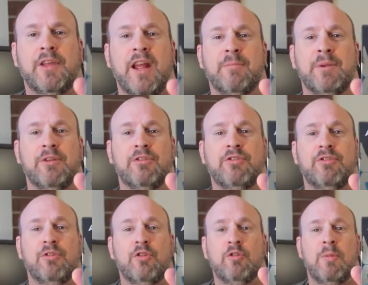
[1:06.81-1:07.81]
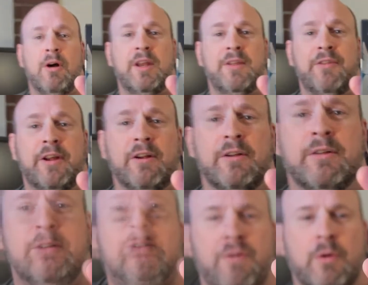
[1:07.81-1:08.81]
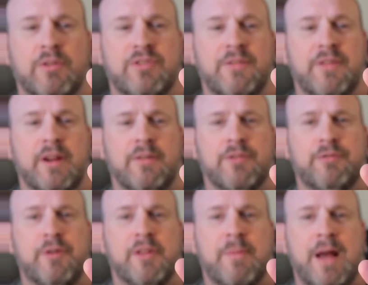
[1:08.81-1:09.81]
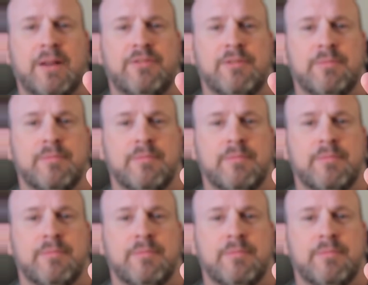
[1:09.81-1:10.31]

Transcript: cameraman to zoom on in there. Focus in there. This front of the box.